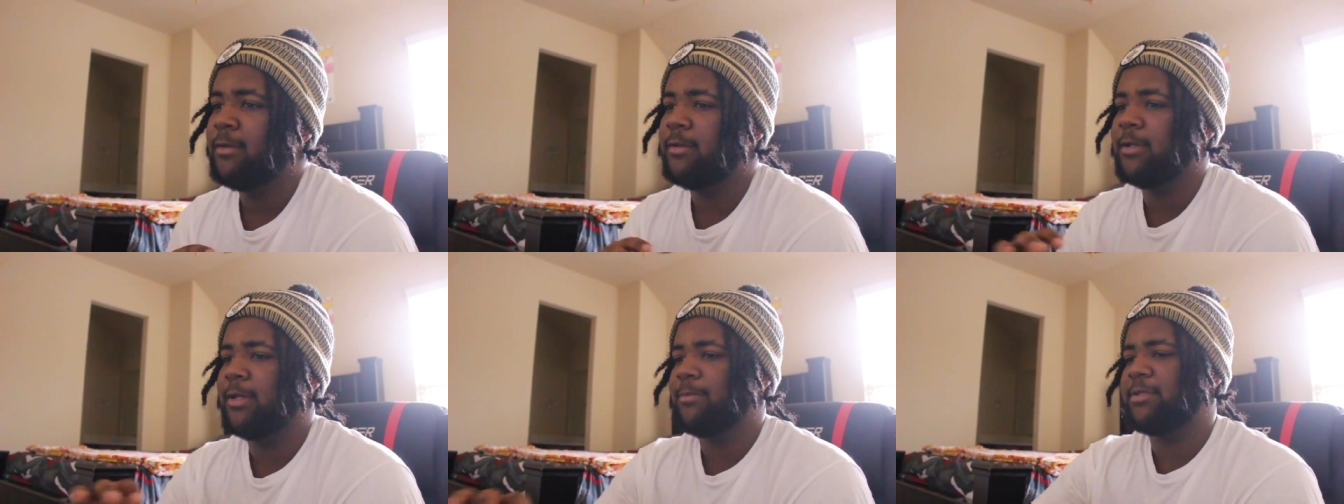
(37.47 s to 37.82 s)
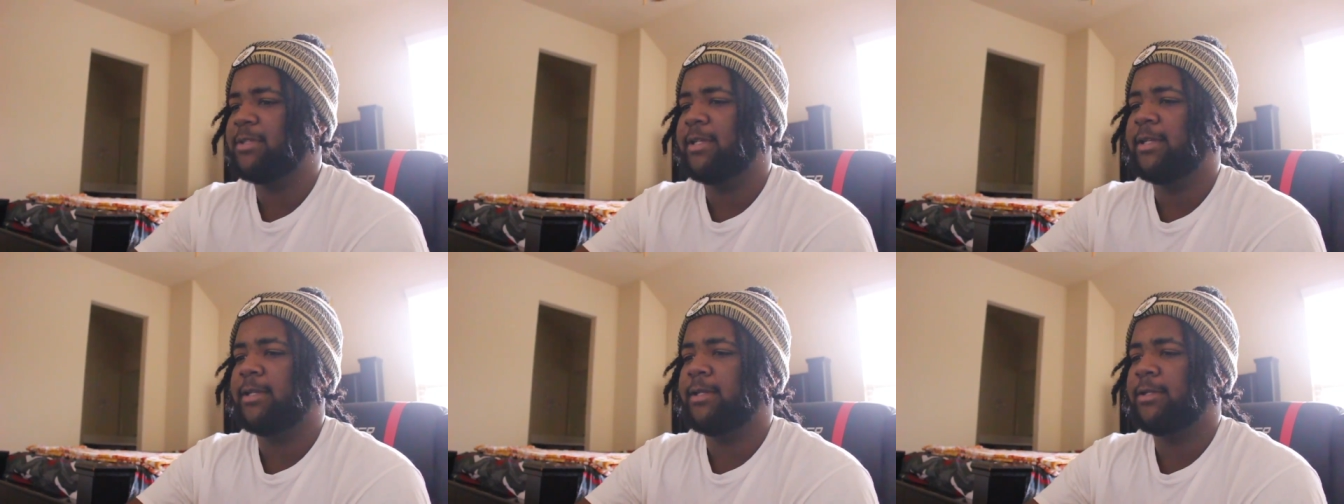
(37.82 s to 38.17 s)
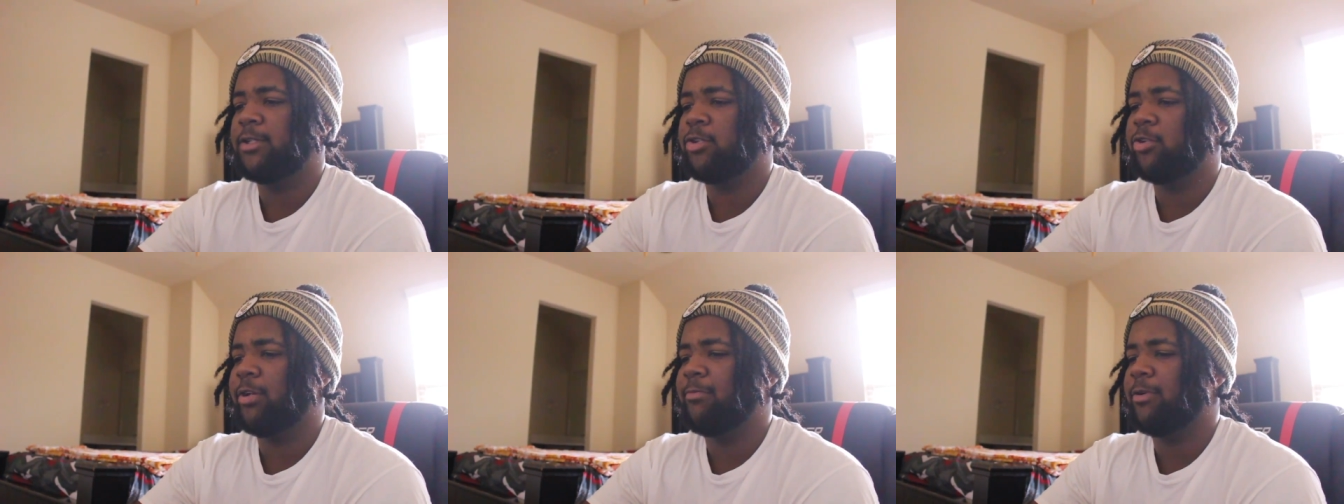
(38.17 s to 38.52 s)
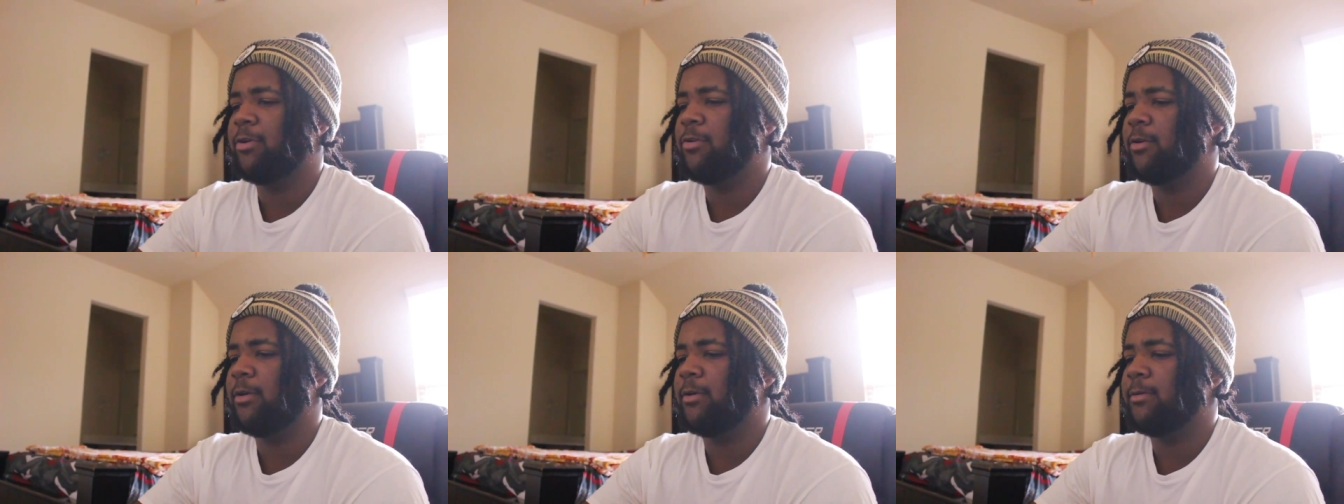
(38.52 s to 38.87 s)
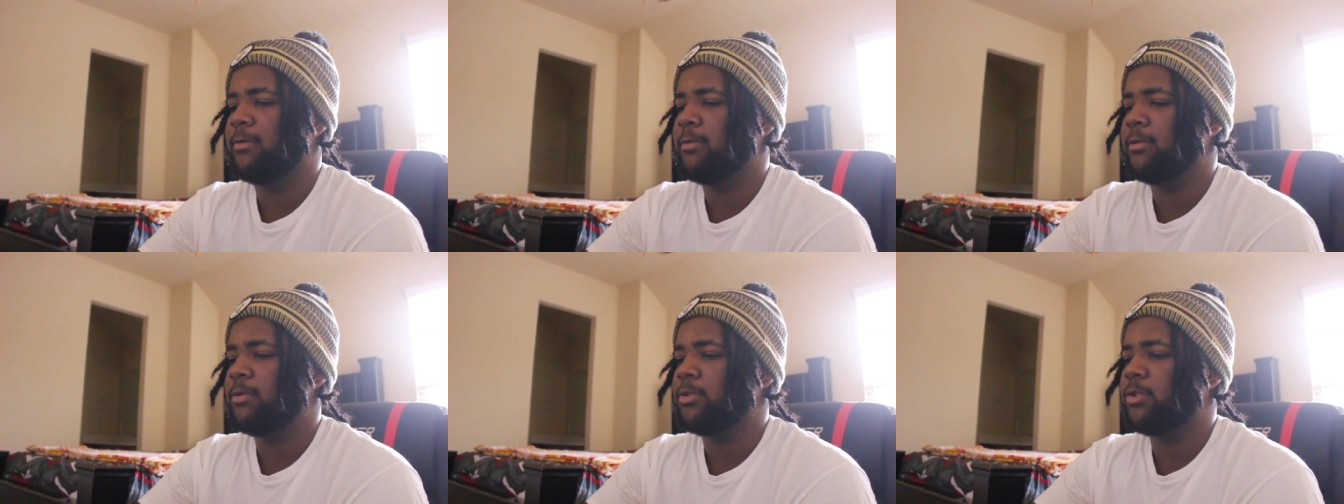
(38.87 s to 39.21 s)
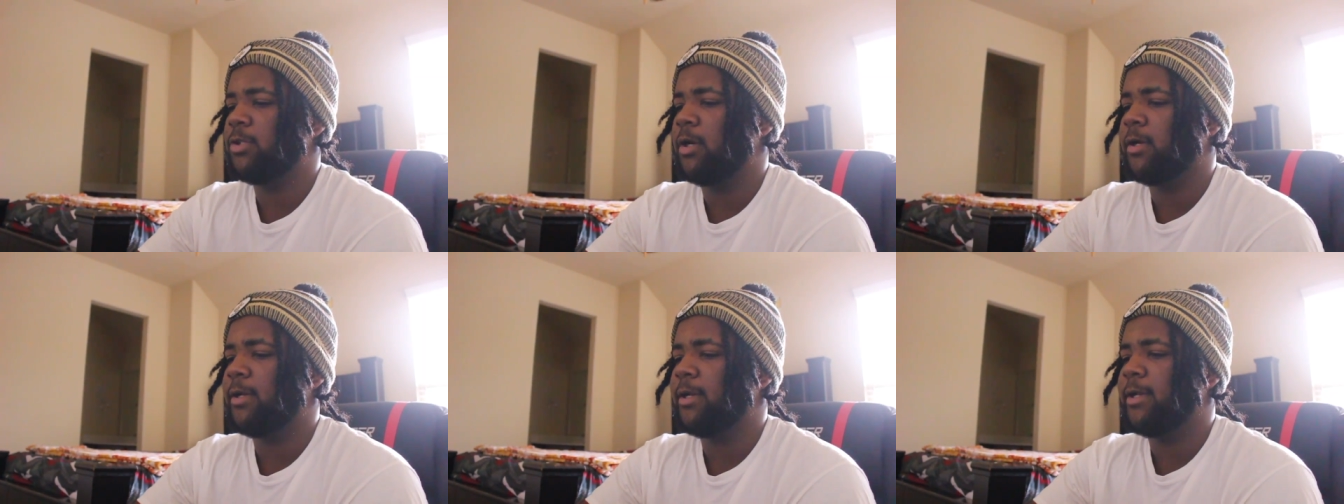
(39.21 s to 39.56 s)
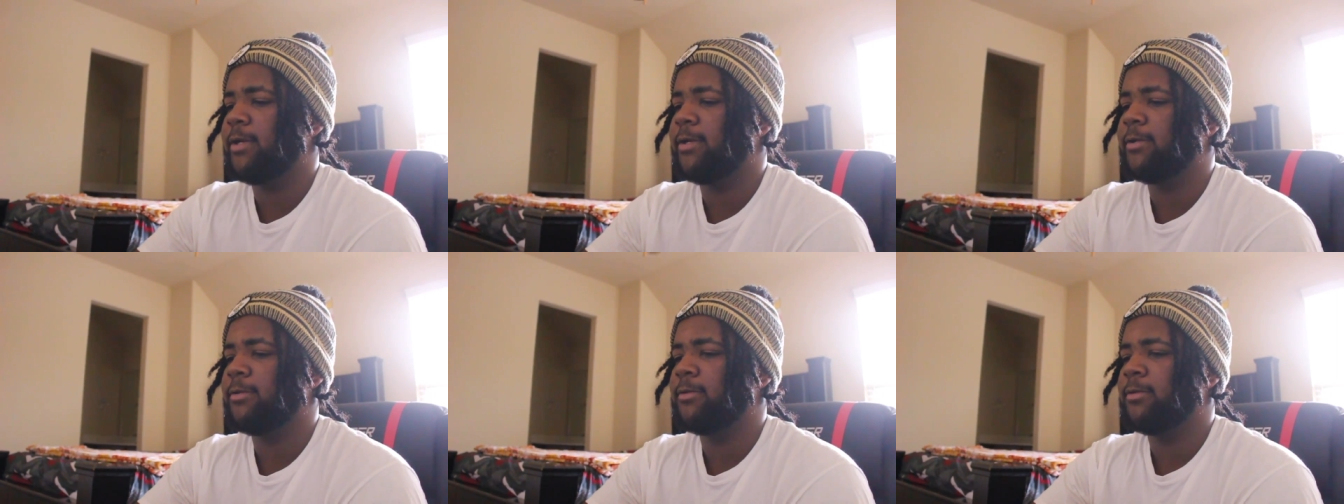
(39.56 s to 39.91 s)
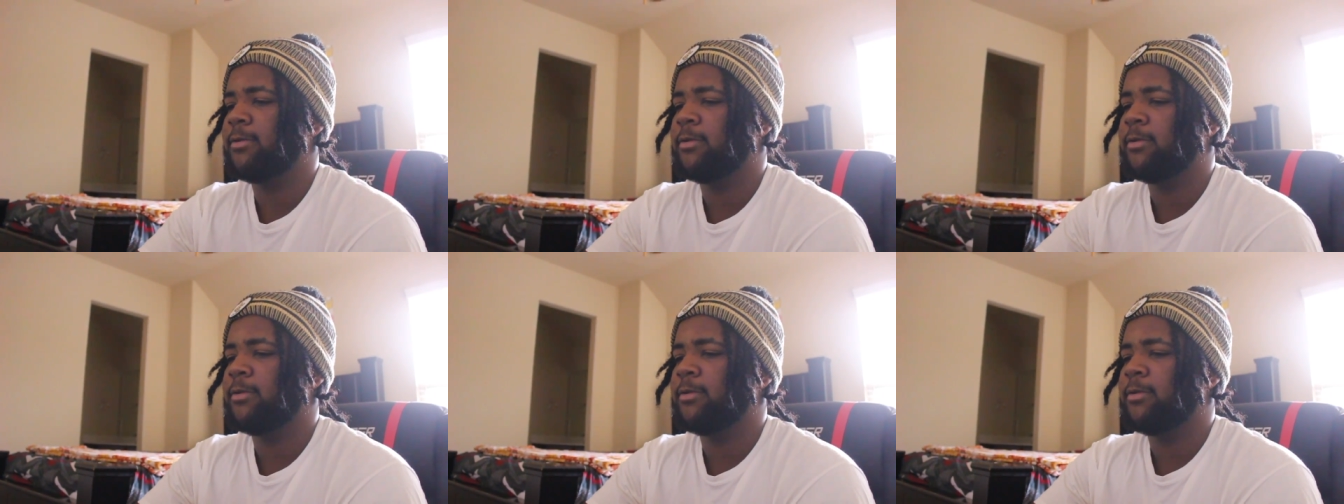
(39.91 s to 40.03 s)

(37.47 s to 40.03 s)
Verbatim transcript: You know what I'm saying? Screen recording starting now.